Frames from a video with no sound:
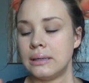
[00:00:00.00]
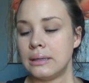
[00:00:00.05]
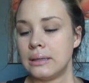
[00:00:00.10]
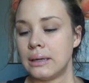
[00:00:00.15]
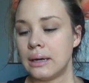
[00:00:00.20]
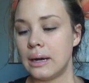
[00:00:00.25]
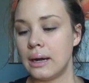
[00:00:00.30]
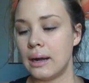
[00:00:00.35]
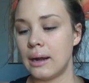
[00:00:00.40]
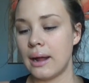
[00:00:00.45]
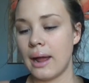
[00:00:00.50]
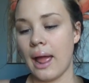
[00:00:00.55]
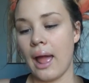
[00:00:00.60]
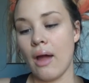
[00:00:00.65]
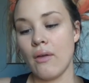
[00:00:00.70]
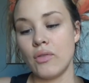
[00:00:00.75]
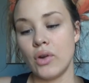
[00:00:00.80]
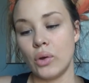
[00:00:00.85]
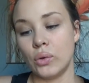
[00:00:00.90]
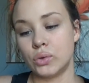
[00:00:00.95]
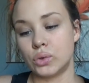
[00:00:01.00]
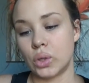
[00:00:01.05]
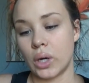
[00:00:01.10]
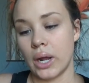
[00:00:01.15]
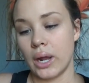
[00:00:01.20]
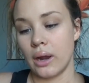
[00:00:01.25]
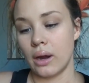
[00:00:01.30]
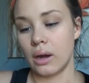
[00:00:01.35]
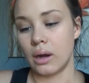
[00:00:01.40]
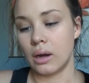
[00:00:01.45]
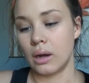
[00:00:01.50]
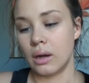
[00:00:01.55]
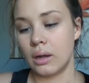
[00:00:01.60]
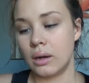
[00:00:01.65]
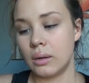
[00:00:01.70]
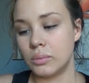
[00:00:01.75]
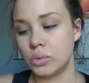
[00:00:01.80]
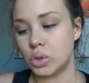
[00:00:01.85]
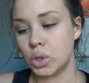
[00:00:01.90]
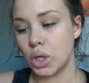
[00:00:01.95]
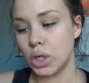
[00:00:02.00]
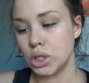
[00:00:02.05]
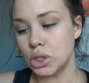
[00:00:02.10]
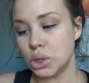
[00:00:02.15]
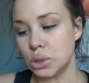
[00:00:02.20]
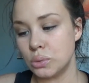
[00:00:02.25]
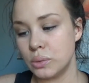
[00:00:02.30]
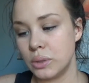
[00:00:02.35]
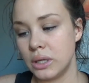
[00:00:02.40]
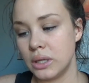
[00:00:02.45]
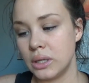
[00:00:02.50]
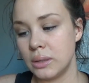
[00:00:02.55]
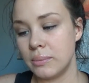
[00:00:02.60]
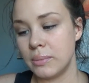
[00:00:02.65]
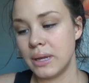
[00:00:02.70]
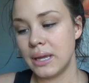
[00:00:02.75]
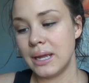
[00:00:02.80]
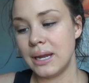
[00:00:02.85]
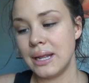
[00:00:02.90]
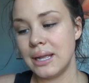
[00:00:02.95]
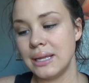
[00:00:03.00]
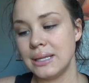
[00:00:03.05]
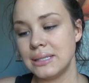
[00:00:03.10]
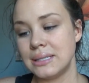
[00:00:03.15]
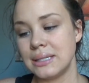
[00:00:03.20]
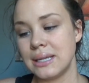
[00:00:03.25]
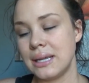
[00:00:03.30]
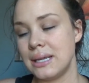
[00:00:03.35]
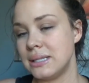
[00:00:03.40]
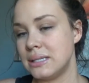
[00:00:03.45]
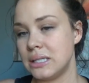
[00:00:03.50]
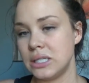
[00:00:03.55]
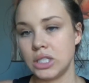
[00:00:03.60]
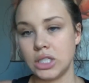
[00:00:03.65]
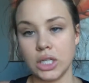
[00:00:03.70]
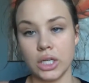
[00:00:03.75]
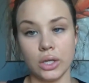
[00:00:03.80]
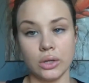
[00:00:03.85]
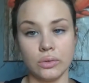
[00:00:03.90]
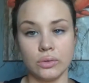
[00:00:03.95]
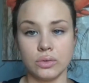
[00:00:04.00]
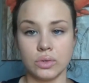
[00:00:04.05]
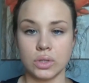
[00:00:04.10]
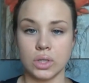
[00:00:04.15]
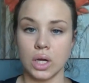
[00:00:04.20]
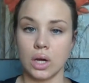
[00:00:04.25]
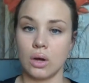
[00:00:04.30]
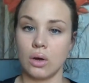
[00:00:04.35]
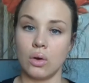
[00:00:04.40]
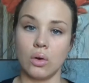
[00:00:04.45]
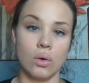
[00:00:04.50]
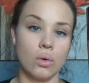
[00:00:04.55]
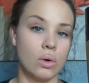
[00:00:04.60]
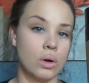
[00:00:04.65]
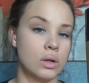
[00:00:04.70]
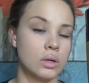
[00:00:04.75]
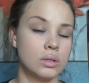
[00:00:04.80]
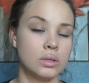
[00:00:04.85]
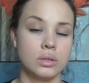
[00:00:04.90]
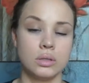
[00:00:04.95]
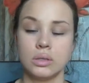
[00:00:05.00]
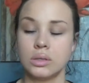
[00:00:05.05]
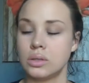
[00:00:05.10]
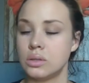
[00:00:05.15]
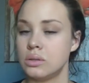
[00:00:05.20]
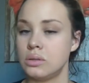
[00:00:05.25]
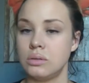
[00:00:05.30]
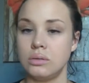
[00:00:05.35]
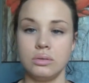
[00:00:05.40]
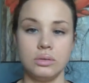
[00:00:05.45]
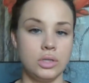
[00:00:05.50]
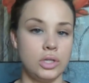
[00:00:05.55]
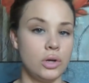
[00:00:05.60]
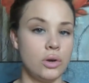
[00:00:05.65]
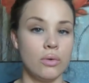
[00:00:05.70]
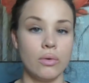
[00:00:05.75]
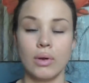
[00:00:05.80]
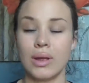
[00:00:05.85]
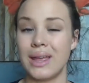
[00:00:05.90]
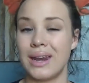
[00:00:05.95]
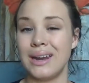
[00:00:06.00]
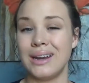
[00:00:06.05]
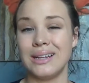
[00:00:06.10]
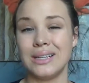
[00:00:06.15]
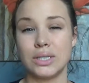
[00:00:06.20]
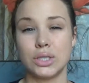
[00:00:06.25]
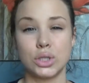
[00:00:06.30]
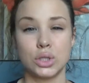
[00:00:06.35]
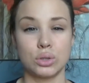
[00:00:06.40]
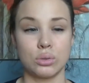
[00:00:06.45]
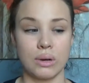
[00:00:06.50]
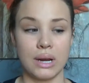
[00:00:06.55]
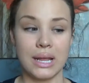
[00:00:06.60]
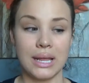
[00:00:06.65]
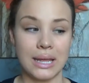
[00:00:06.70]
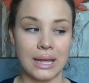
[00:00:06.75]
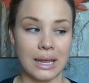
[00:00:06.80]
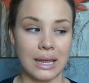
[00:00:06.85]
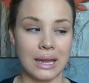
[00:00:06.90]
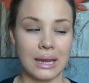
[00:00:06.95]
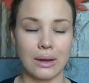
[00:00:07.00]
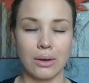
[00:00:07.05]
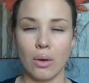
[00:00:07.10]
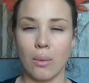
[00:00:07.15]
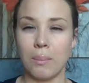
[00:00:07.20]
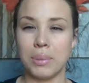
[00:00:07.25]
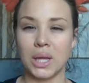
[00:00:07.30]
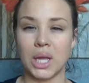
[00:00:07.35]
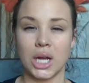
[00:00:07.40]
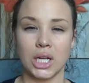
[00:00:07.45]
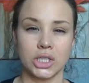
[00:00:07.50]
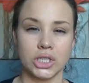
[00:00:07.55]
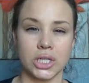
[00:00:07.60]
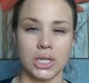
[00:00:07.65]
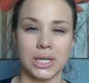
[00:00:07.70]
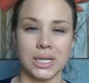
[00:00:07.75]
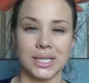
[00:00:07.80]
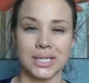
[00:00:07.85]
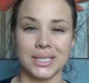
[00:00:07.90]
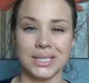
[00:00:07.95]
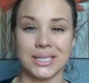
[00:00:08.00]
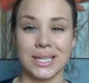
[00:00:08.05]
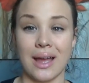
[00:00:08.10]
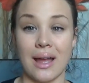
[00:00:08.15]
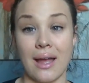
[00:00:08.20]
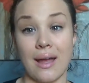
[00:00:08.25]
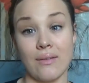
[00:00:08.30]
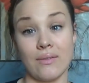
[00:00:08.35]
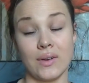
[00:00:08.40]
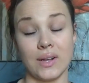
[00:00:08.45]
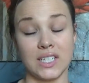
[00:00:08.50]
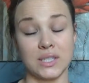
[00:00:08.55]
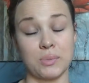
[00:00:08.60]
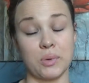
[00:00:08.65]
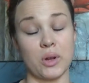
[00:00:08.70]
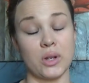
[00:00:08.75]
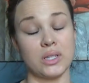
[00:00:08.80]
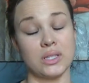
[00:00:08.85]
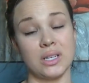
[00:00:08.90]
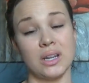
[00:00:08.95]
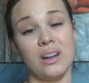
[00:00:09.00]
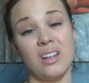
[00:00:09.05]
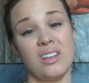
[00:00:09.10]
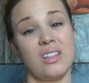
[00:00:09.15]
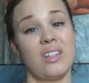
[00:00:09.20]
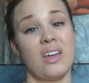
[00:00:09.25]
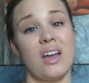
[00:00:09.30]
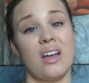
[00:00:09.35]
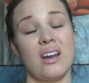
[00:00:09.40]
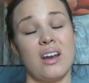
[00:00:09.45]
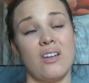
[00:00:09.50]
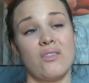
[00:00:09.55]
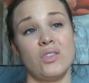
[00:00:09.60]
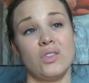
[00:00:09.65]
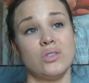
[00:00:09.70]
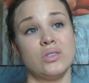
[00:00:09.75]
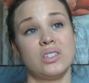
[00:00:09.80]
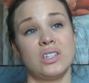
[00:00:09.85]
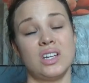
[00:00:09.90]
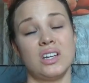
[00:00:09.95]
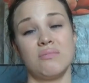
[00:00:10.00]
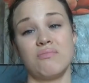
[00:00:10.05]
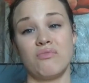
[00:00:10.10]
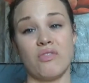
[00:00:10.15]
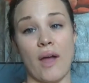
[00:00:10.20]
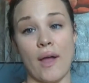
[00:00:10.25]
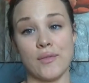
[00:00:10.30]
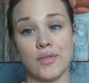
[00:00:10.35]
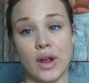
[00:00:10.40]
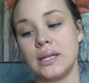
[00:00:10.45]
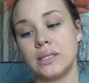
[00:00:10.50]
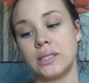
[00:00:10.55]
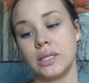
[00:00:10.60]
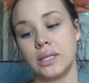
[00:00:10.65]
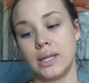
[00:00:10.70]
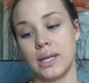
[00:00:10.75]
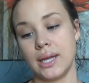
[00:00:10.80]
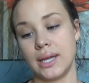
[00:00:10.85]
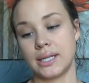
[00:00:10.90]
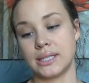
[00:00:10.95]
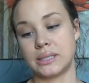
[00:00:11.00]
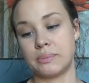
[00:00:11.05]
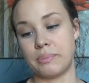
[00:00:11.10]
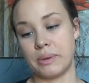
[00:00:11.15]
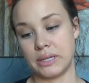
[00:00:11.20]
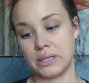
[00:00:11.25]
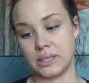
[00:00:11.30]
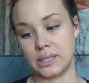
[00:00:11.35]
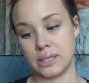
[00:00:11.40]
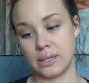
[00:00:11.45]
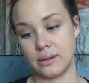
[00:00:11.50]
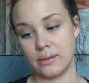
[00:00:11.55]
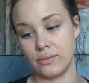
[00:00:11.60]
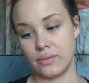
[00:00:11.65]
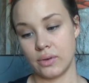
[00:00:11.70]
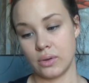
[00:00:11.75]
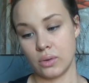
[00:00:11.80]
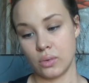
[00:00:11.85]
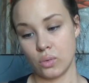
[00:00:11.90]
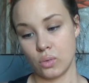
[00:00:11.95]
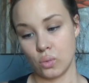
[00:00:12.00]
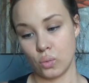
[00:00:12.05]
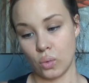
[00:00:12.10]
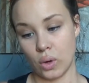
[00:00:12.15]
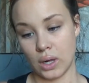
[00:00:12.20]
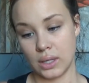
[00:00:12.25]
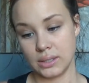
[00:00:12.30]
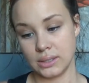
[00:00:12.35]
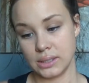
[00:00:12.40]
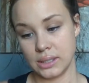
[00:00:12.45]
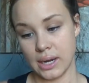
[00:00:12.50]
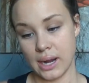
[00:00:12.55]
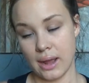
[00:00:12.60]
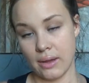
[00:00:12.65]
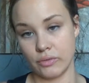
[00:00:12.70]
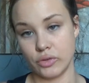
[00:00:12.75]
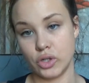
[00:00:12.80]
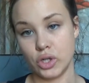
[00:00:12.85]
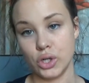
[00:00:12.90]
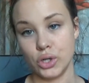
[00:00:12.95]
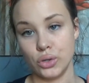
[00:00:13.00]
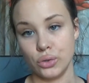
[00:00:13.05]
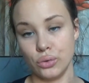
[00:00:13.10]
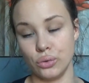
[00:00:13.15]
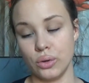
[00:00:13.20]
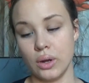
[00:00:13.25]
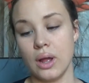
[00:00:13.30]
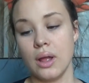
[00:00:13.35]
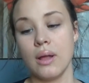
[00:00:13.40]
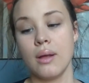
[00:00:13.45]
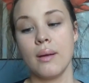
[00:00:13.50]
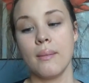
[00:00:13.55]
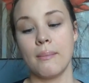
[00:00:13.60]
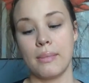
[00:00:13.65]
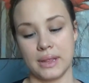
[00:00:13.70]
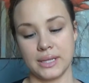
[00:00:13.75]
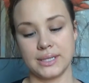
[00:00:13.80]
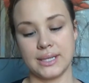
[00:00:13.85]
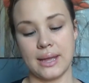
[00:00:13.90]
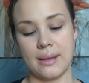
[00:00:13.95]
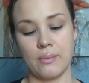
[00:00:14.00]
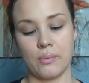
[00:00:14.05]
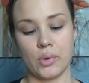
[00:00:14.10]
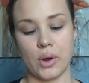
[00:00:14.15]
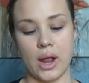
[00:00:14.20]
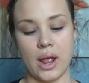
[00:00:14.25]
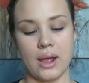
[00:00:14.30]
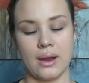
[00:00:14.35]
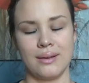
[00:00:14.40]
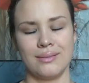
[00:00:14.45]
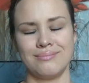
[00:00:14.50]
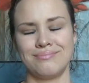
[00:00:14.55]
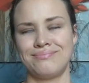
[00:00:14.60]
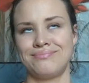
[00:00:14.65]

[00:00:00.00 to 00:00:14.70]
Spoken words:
I have notes right here. I'm trying to read them. It is easy to use though. You don't get any streaking, no blotchiness. I haven't experienced any of that, and I've used it 5 times. To the expensive ones, and I have 2 of the same brand,